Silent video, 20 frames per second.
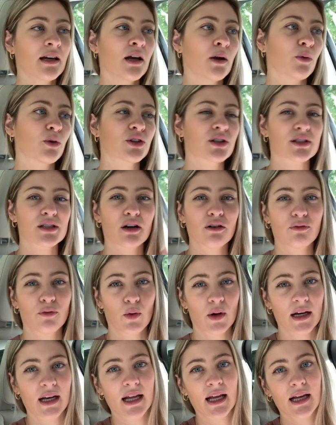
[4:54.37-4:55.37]
We're just
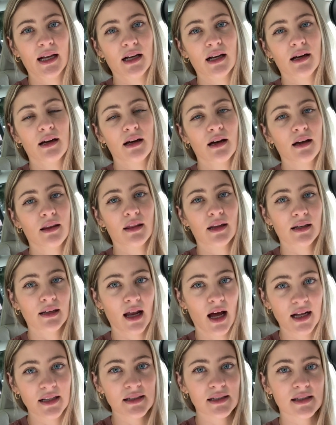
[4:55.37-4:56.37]
avoiding the
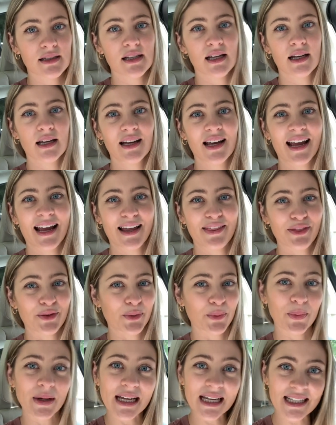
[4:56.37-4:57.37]
nuts and the
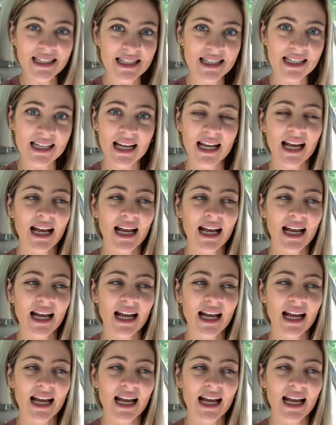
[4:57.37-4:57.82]
wheat.